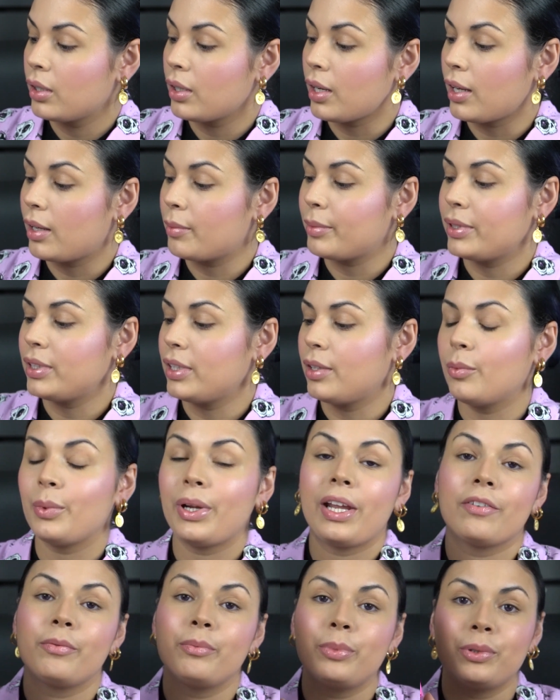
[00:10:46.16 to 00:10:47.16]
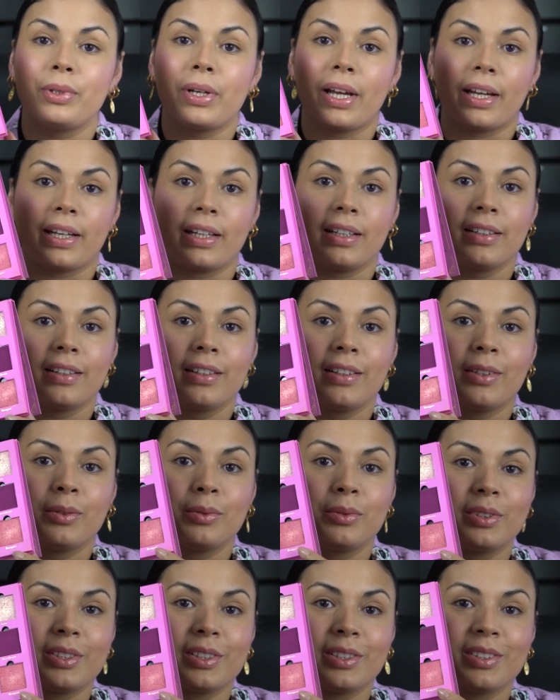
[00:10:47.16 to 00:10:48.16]
And then we have Bouquet,
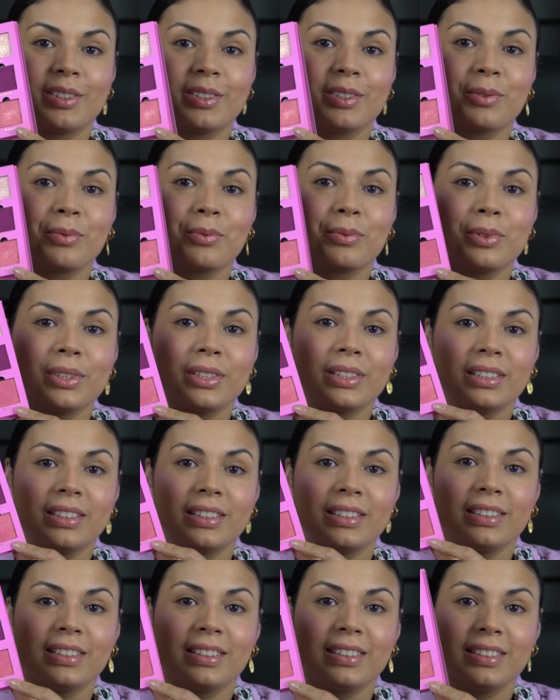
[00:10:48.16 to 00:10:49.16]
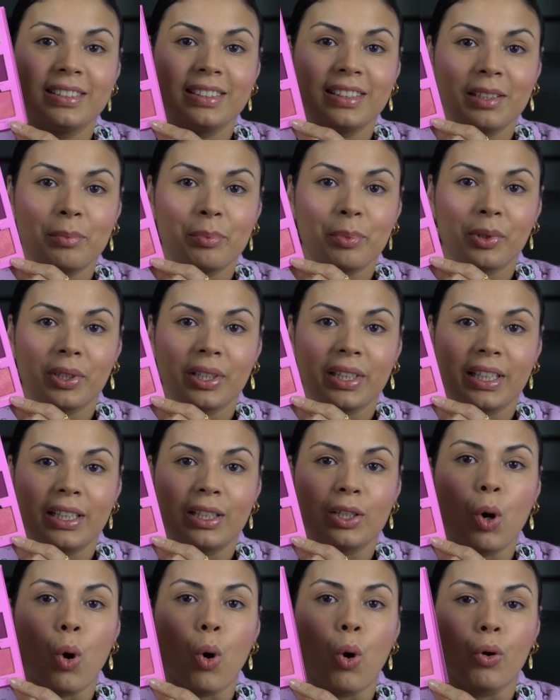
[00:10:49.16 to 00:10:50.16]
which is this really pretty
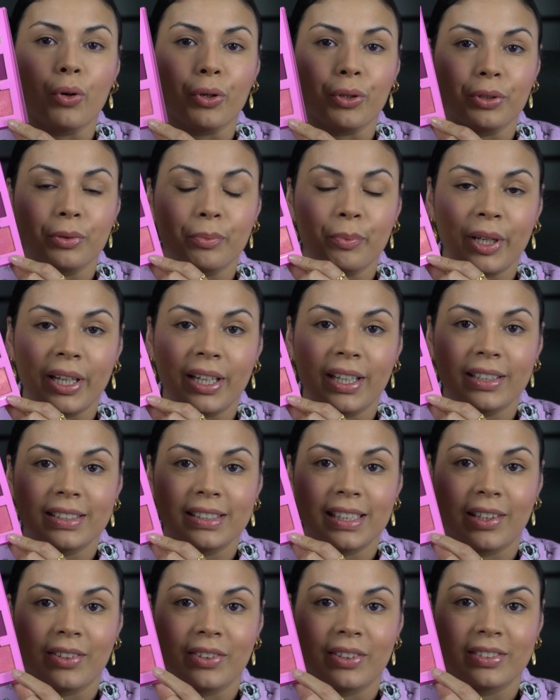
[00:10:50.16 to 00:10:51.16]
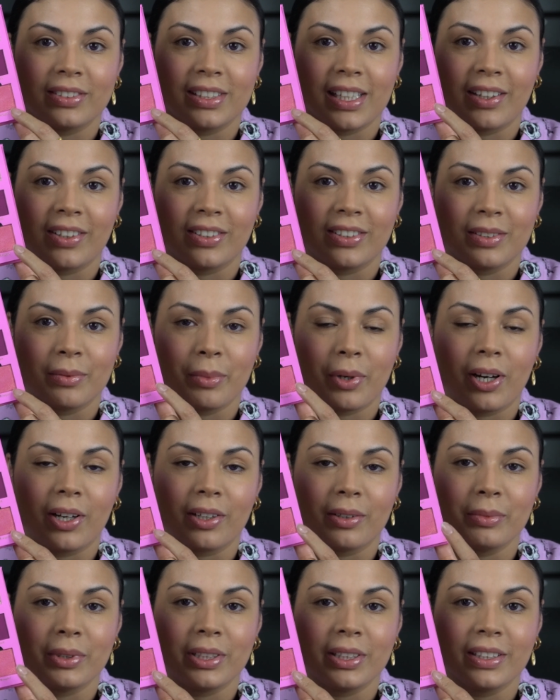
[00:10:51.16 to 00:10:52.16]
coral pink down in the
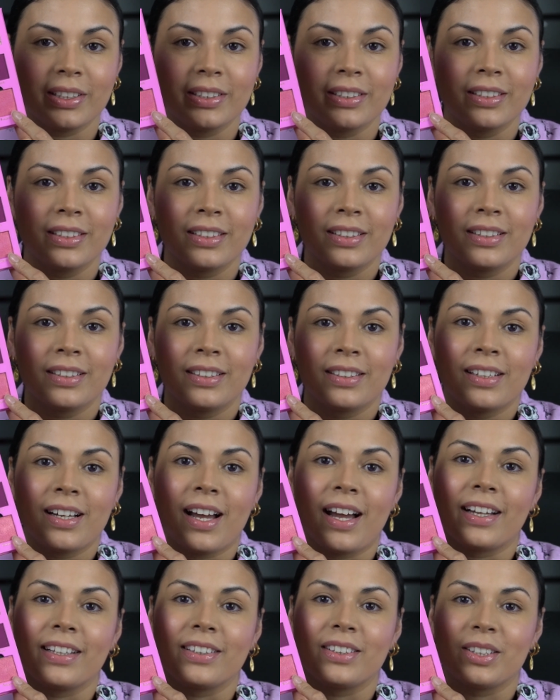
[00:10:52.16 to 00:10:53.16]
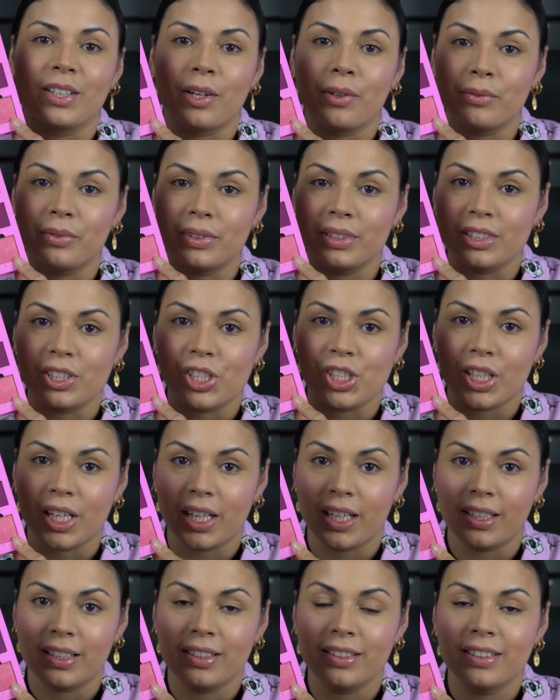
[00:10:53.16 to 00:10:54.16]
bottom here. I love this
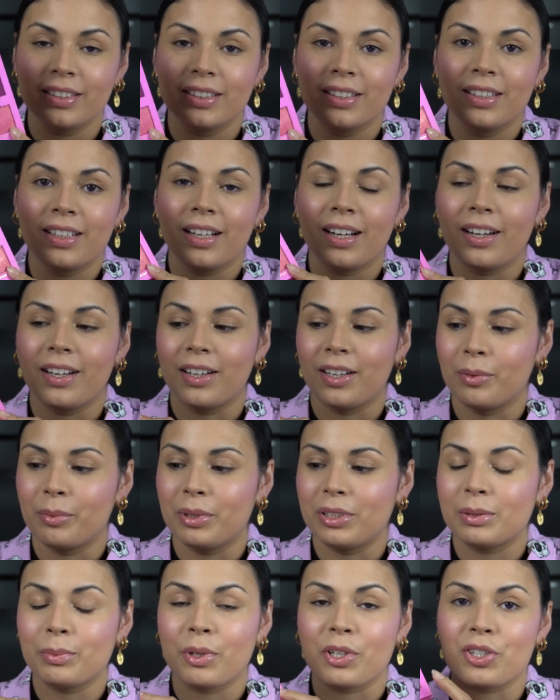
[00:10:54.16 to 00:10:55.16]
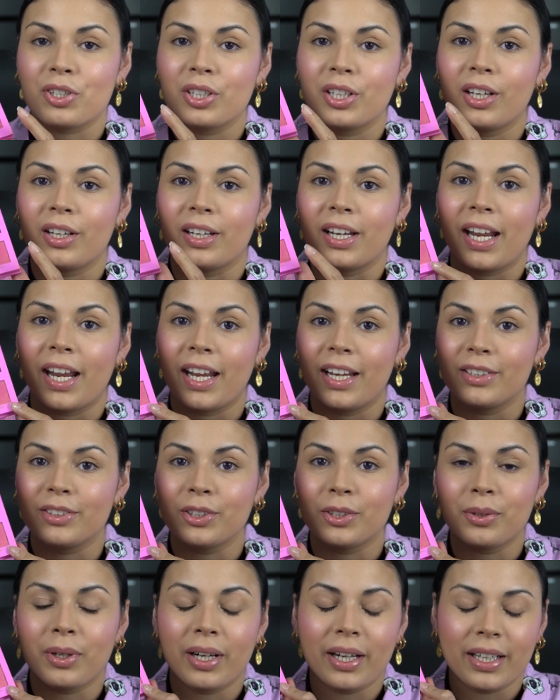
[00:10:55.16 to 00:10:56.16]
shade, especially on a
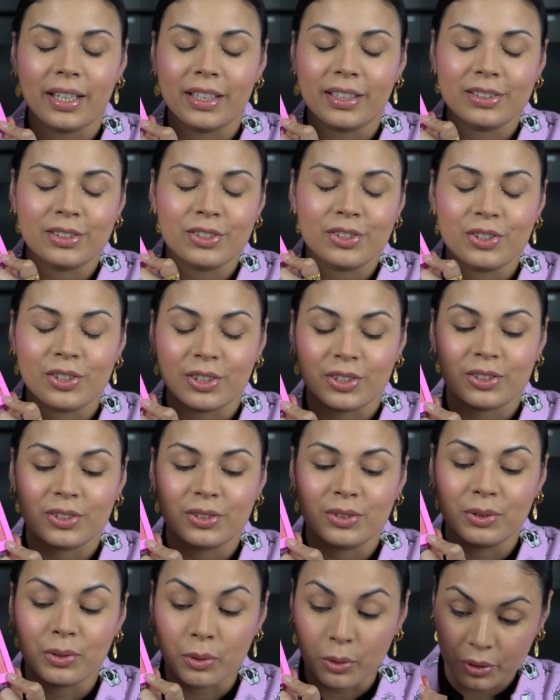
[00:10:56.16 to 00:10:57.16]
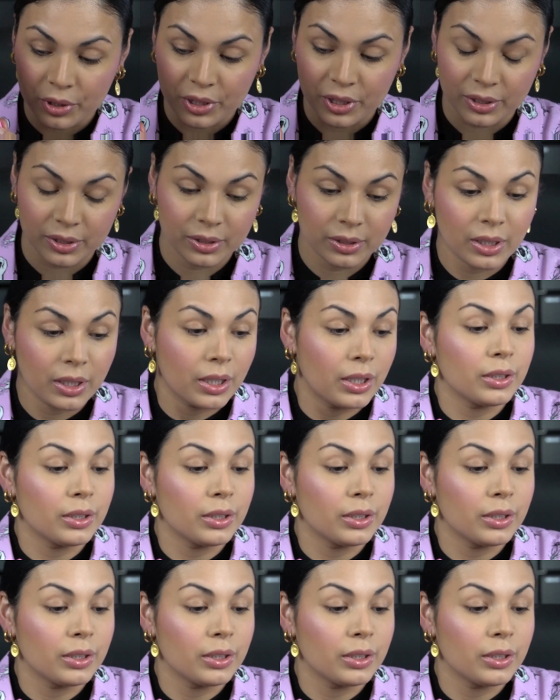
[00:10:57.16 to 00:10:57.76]
halo eye. It is just gorgeous.